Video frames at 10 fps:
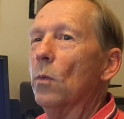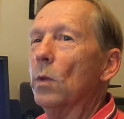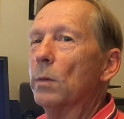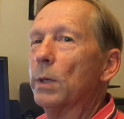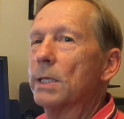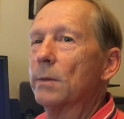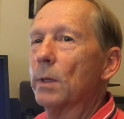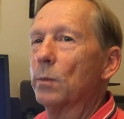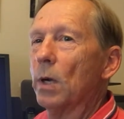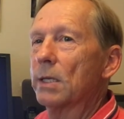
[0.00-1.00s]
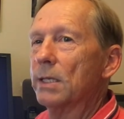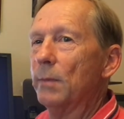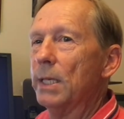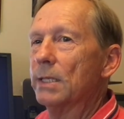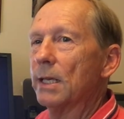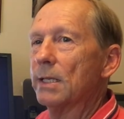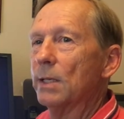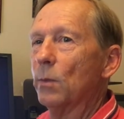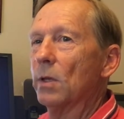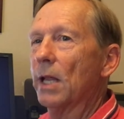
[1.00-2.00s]
The principle of proximity says that
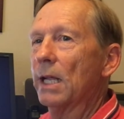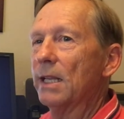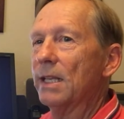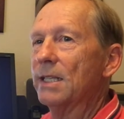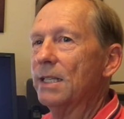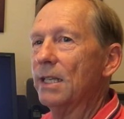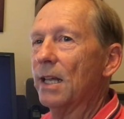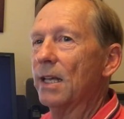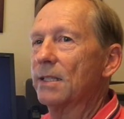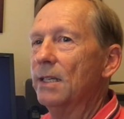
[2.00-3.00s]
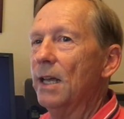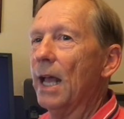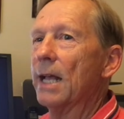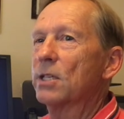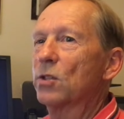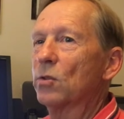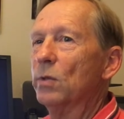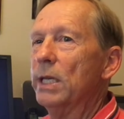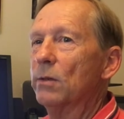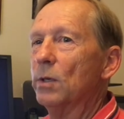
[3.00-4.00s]
we're likely to see this as
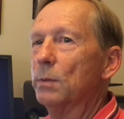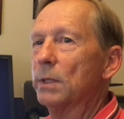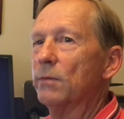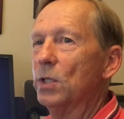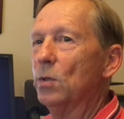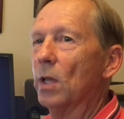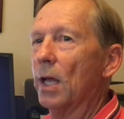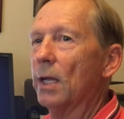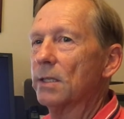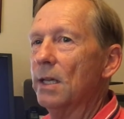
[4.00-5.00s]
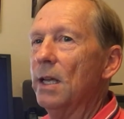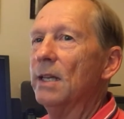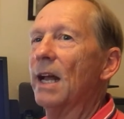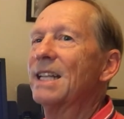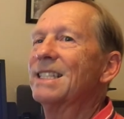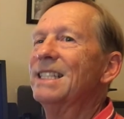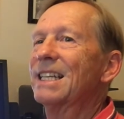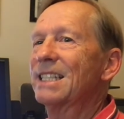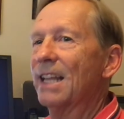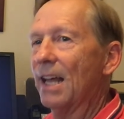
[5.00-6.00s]
three groups of two lines, not
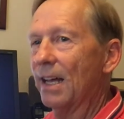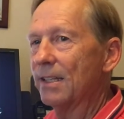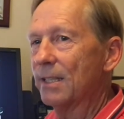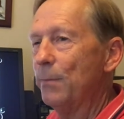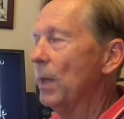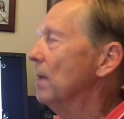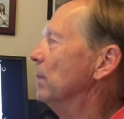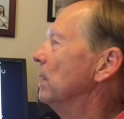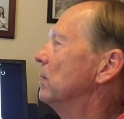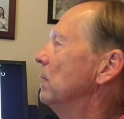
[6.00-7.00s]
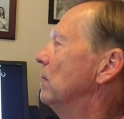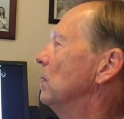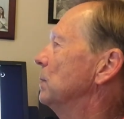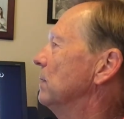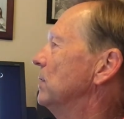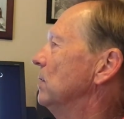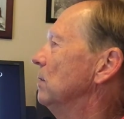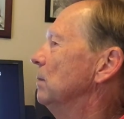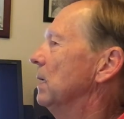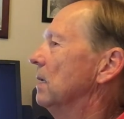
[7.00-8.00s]
6 lines, but 3 groups of
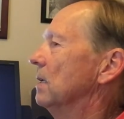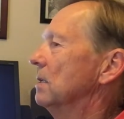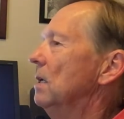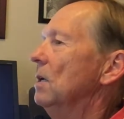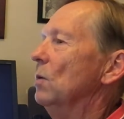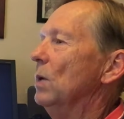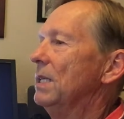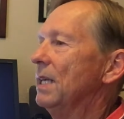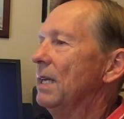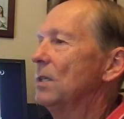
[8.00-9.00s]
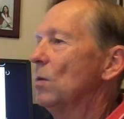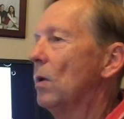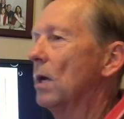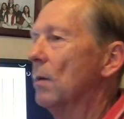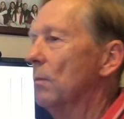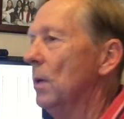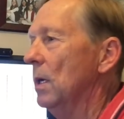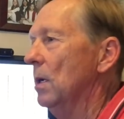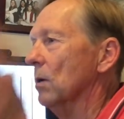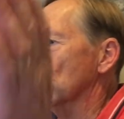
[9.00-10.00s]
2, because we tend to want to
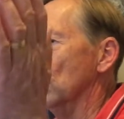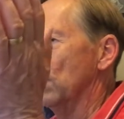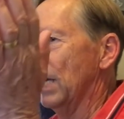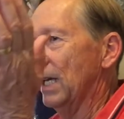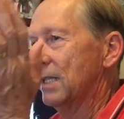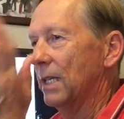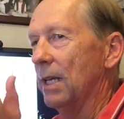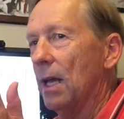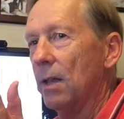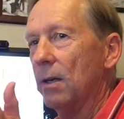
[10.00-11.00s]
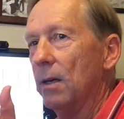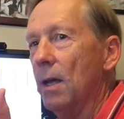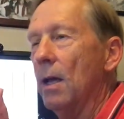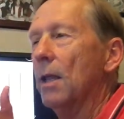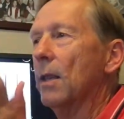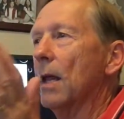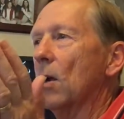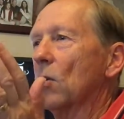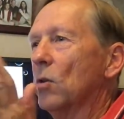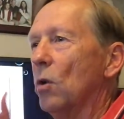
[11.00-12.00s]
group things together that
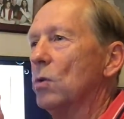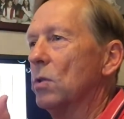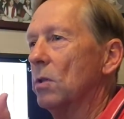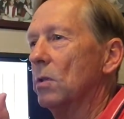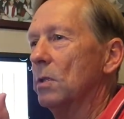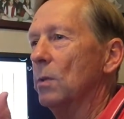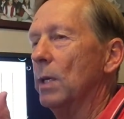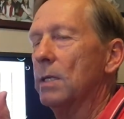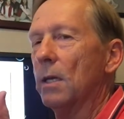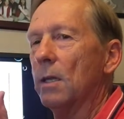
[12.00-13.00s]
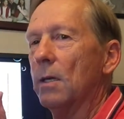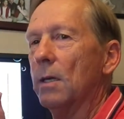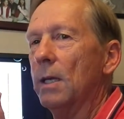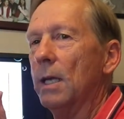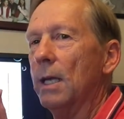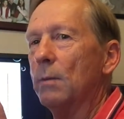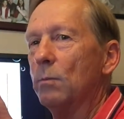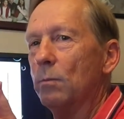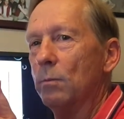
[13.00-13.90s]
are closer to each other in